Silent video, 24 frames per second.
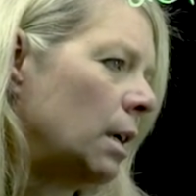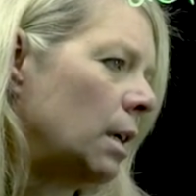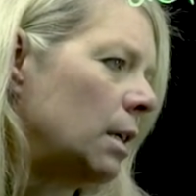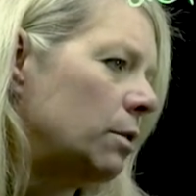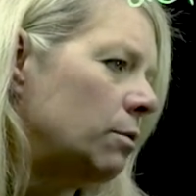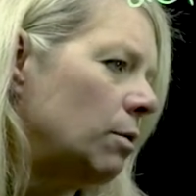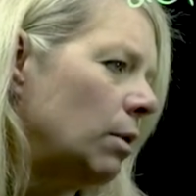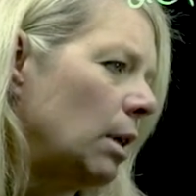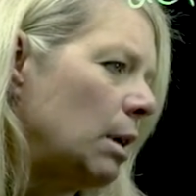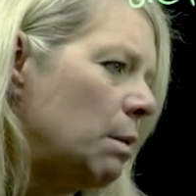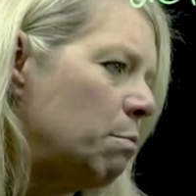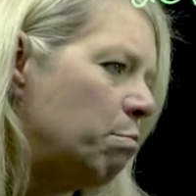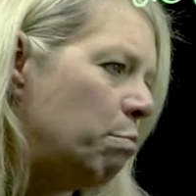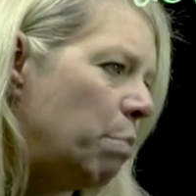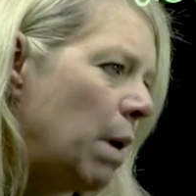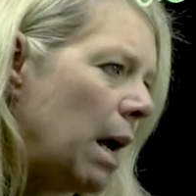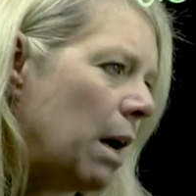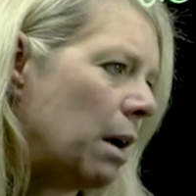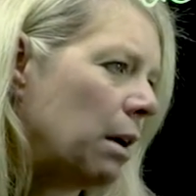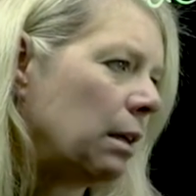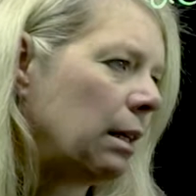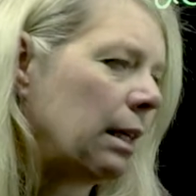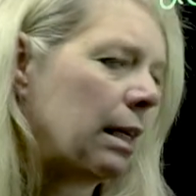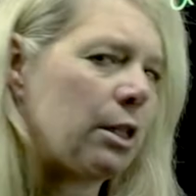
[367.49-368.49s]
is really
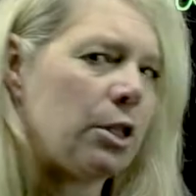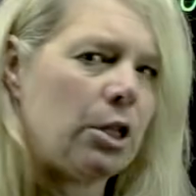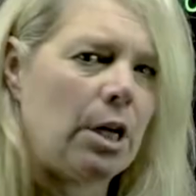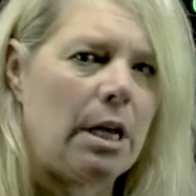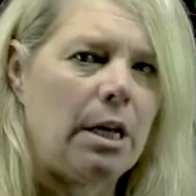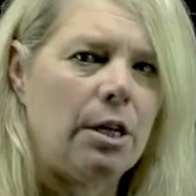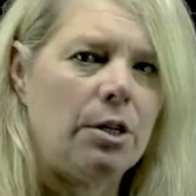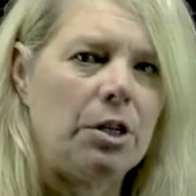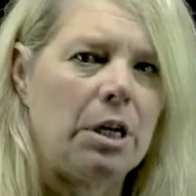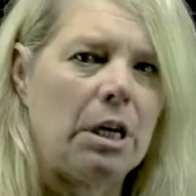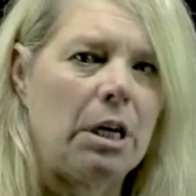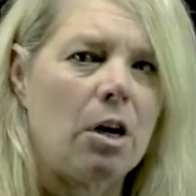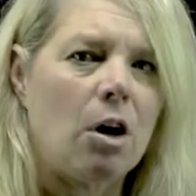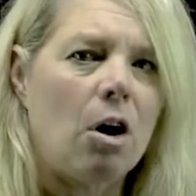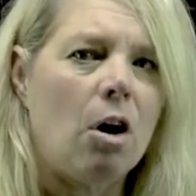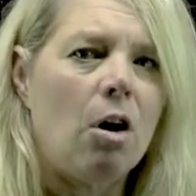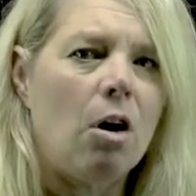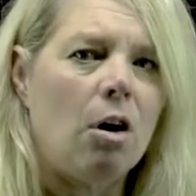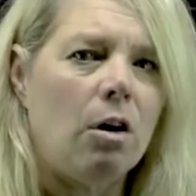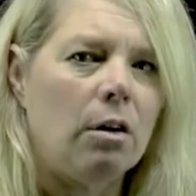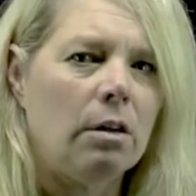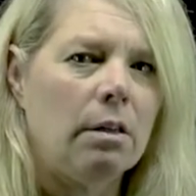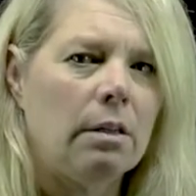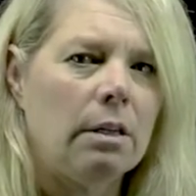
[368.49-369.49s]
barely changing at
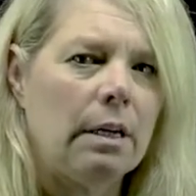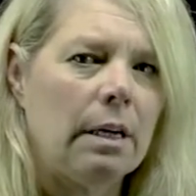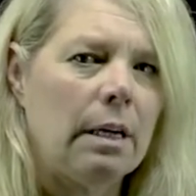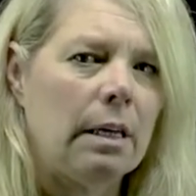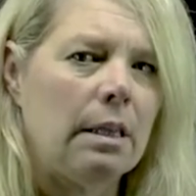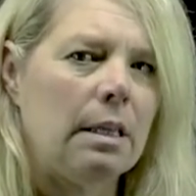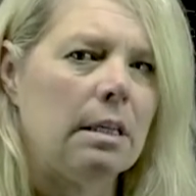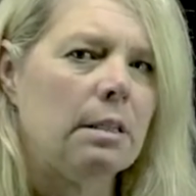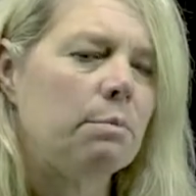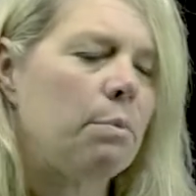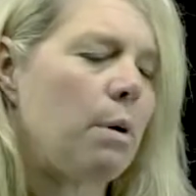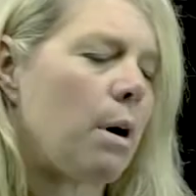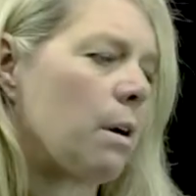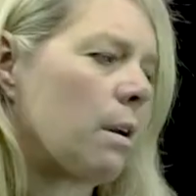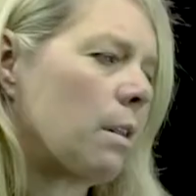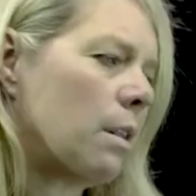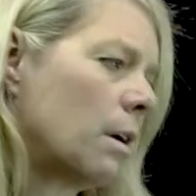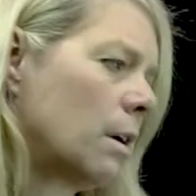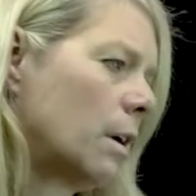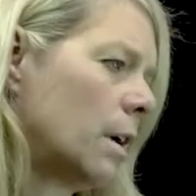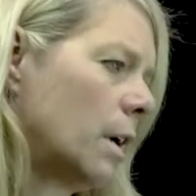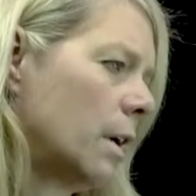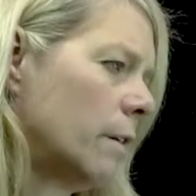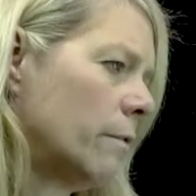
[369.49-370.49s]
all in this part of the
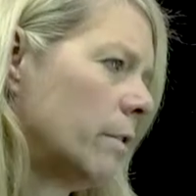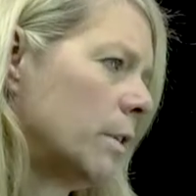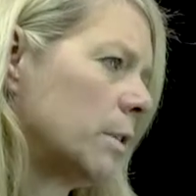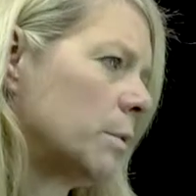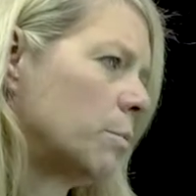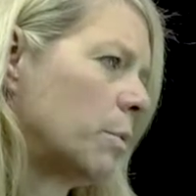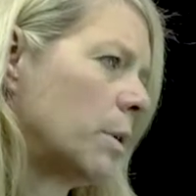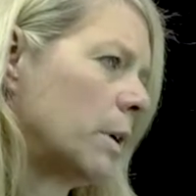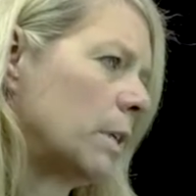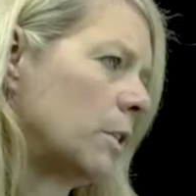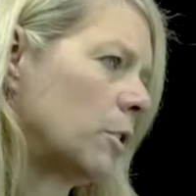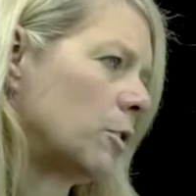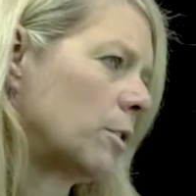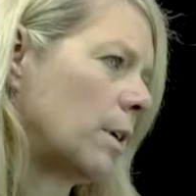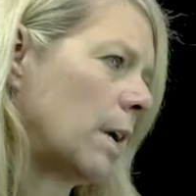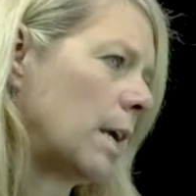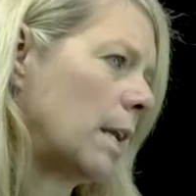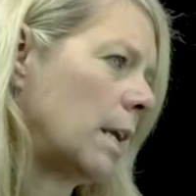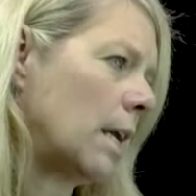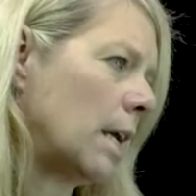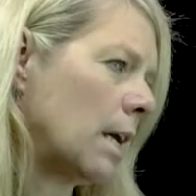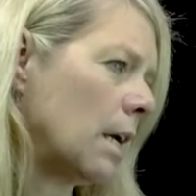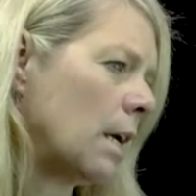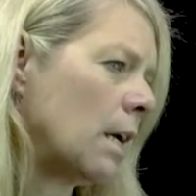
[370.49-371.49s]
curve that's pretty straight
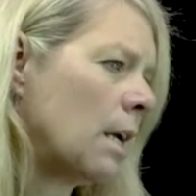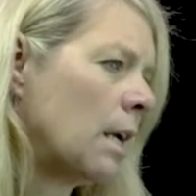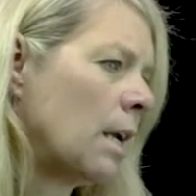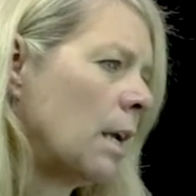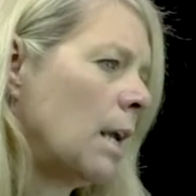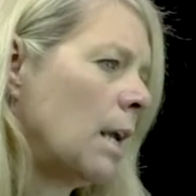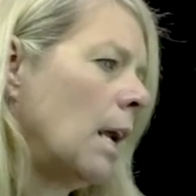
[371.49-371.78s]
here.